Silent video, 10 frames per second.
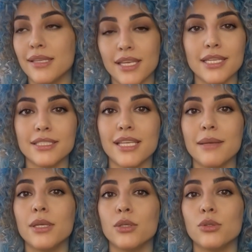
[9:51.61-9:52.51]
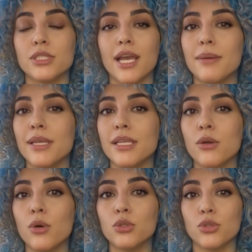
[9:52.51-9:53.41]
like samirkuzami
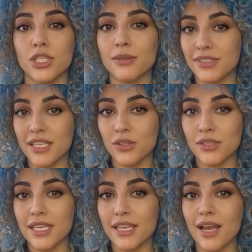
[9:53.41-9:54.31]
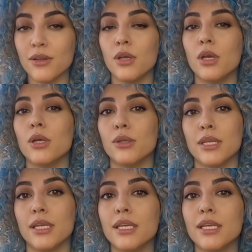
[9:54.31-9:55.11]
or creams that contain alcohol,